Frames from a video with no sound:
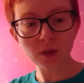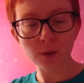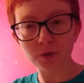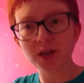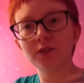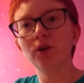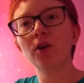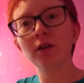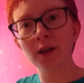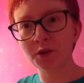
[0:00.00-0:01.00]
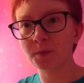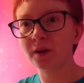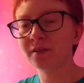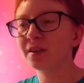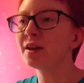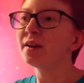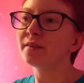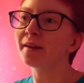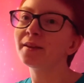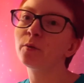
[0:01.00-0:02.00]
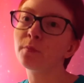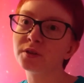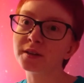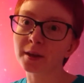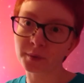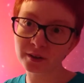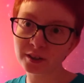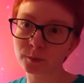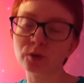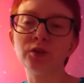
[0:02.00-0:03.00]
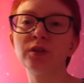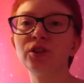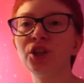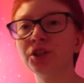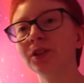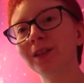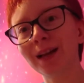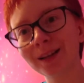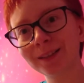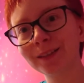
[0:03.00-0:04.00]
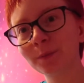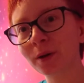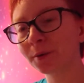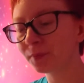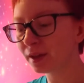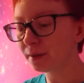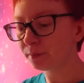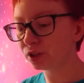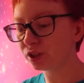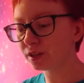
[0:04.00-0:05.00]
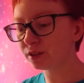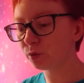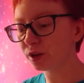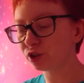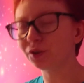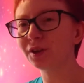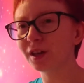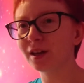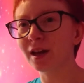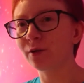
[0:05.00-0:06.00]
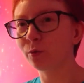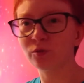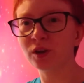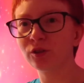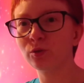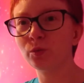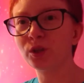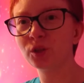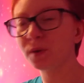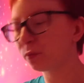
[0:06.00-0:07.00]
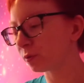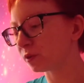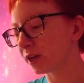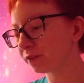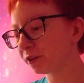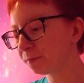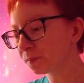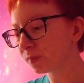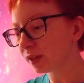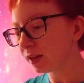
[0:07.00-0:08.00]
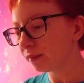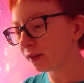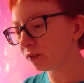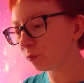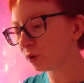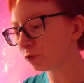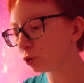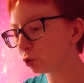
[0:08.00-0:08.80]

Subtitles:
Protect all our little spirits. Sadly, it won't protect Almerius because she doesn't class as a spirit, but she is quite chunky in her own right, so we should be able to protect her. Next up, we have